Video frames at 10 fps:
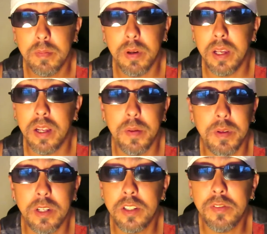But I
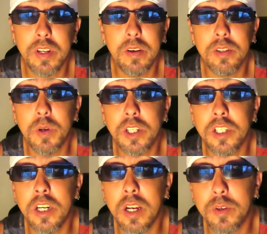mean, the stuff that I was
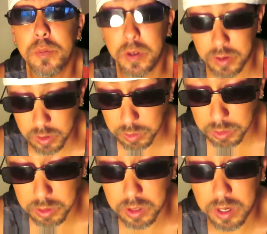watching tonight was pretty cool.